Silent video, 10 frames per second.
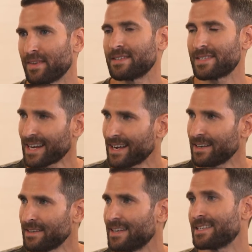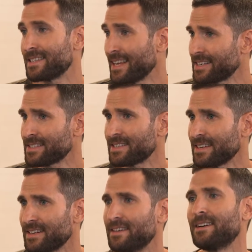Second is latency,
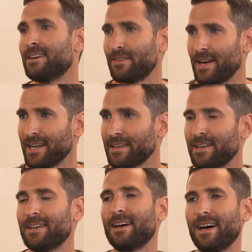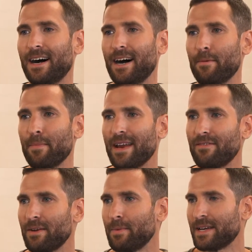right?
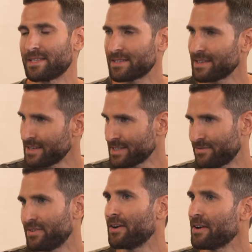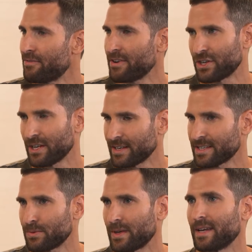NVMe is very efficient,
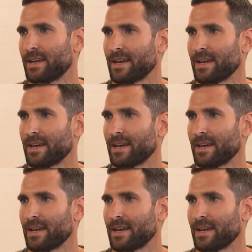as we